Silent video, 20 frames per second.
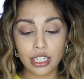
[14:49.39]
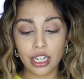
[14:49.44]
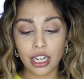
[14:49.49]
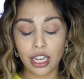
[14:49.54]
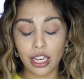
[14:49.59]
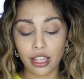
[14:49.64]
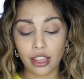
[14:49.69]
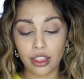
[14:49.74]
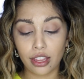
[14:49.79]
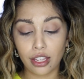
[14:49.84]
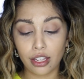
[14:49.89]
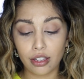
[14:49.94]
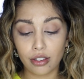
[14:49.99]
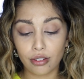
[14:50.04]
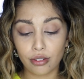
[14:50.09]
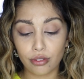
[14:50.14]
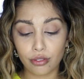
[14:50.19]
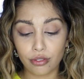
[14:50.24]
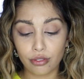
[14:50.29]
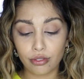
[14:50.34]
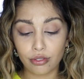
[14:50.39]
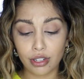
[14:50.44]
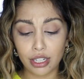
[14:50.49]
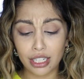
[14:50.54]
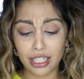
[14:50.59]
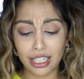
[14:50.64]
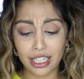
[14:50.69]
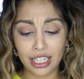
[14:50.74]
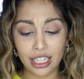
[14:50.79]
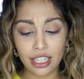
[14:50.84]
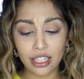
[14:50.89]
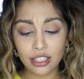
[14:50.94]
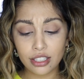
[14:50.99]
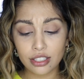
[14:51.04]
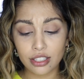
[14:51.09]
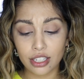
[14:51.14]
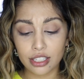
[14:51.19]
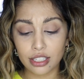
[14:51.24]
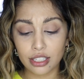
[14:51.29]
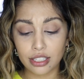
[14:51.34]
I think, in a kit
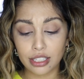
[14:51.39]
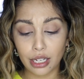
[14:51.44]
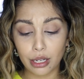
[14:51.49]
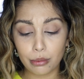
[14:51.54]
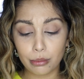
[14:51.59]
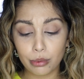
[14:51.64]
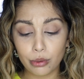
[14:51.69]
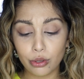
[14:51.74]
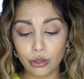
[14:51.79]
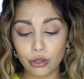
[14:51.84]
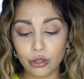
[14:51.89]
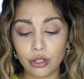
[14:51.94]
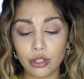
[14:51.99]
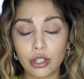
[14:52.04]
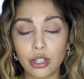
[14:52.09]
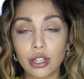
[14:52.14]
as a sample.